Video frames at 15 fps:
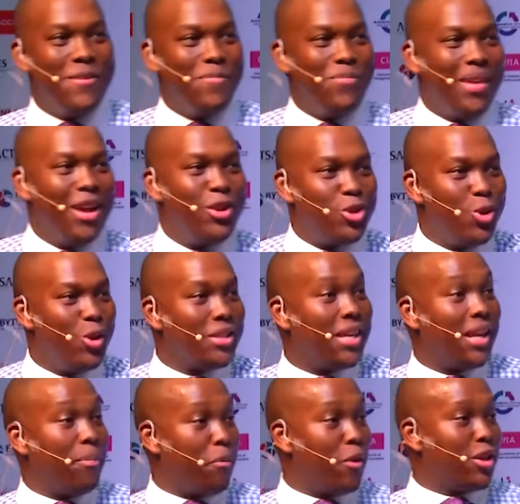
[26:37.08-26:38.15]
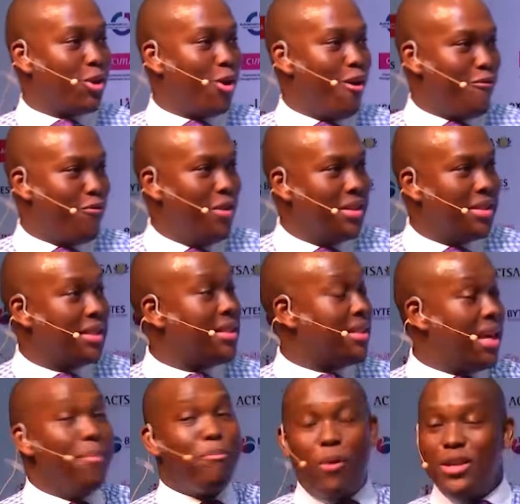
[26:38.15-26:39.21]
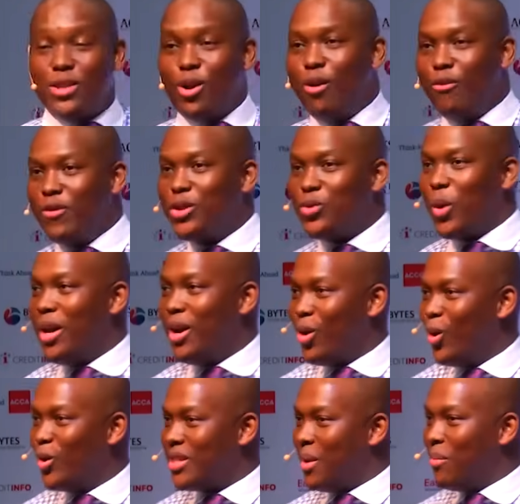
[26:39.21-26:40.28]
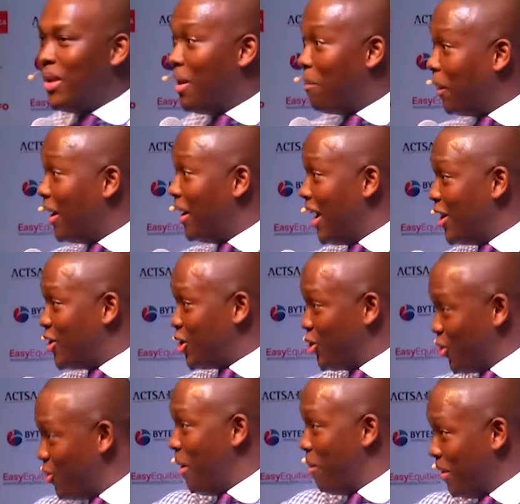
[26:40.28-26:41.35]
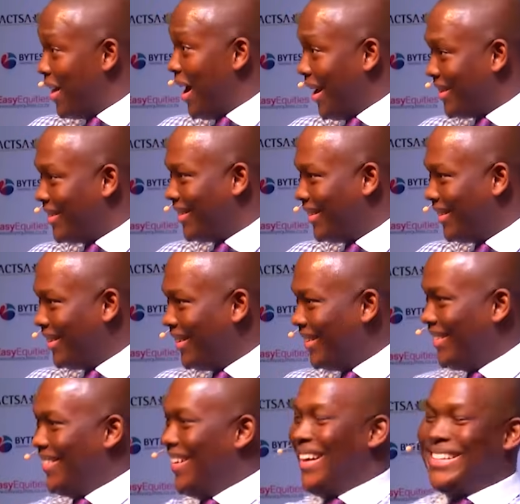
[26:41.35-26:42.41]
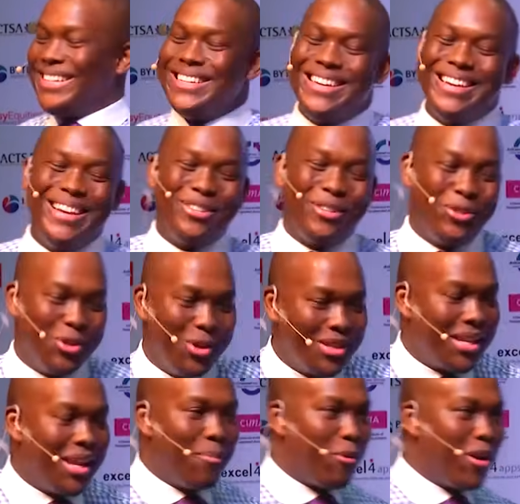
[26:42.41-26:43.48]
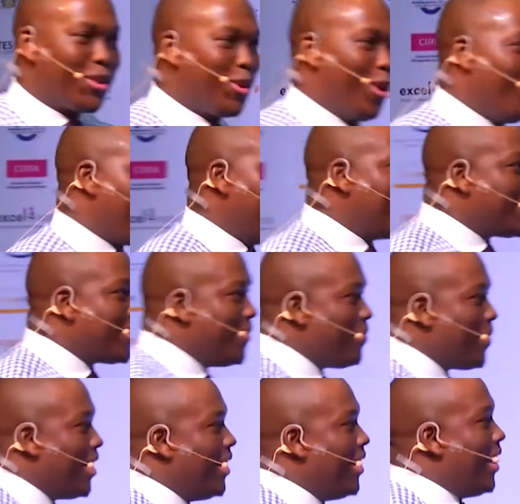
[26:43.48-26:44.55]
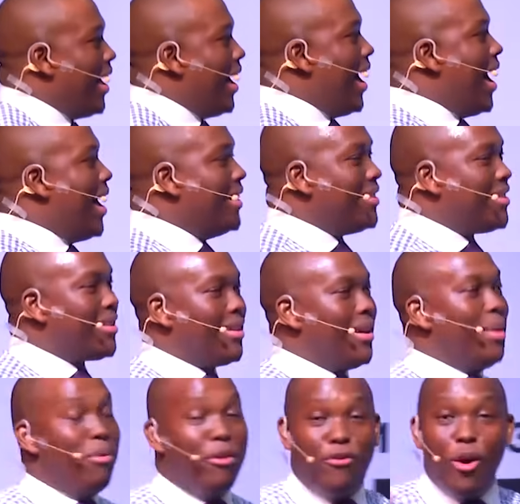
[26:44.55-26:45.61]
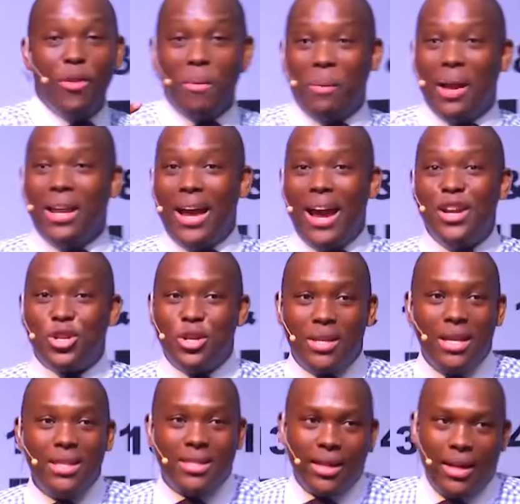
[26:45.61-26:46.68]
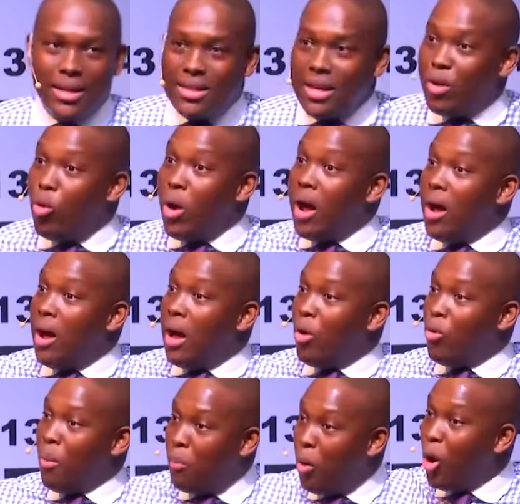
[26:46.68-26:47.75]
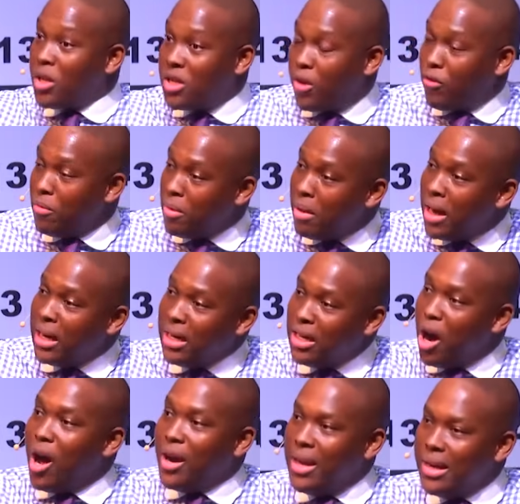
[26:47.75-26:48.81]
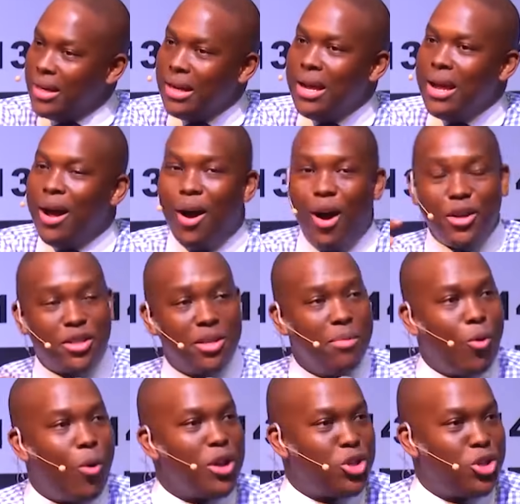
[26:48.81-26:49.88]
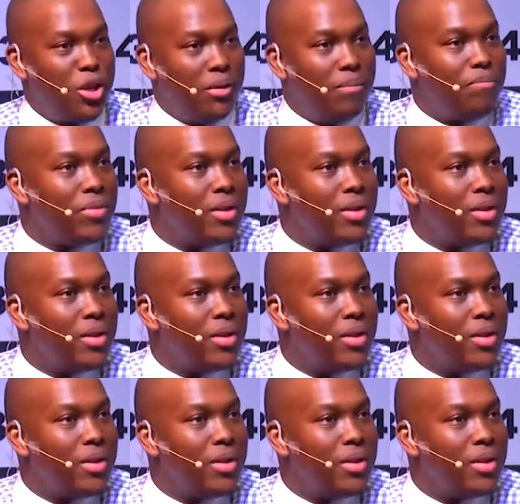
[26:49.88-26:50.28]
And Julius had a press conference. It's the same press conference where he called somebody a bloody agent. Do you remember that? Right. So Julius had a press conference, and before the bloody agent incident, a reporter from the Mail and Guardian asked him a question.